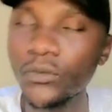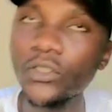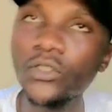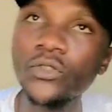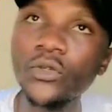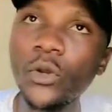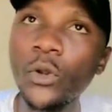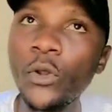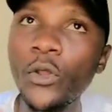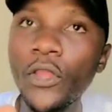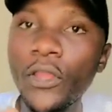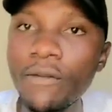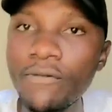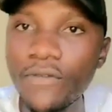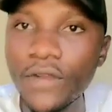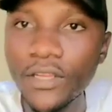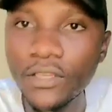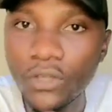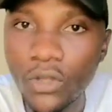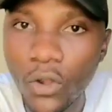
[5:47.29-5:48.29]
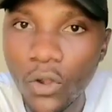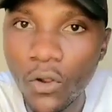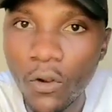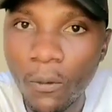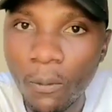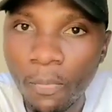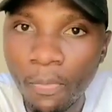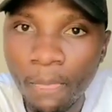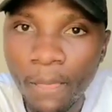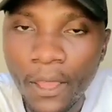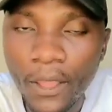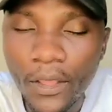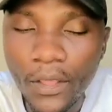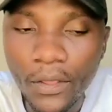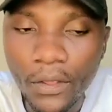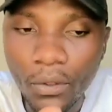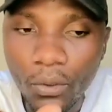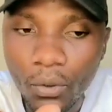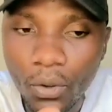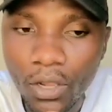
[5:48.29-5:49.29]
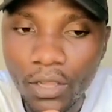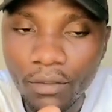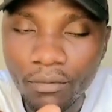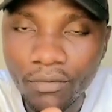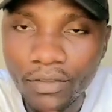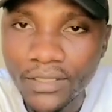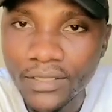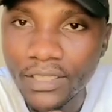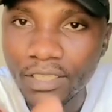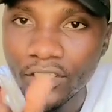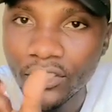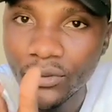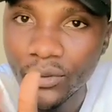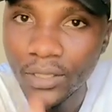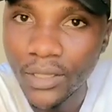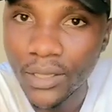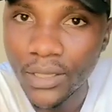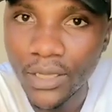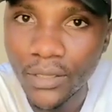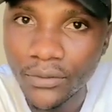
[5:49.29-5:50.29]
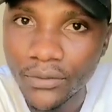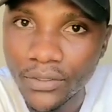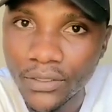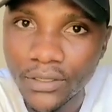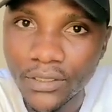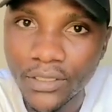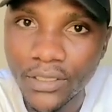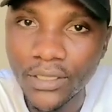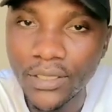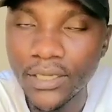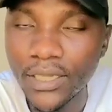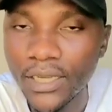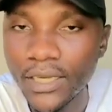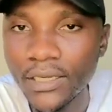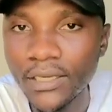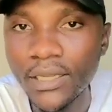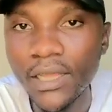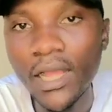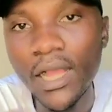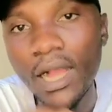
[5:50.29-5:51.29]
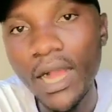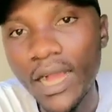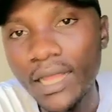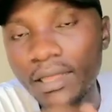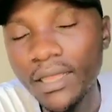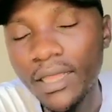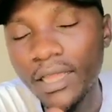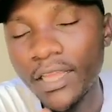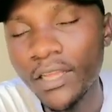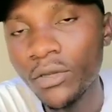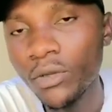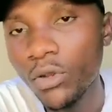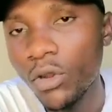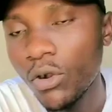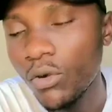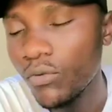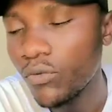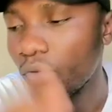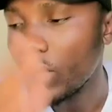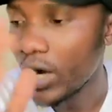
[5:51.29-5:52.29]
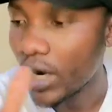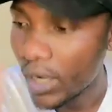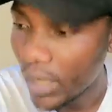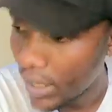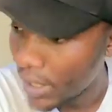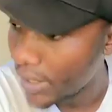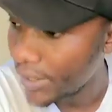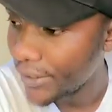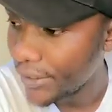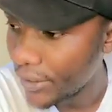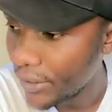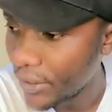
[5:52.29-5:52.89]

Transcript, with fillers: so if at all you invested 20000 then at the end of uh,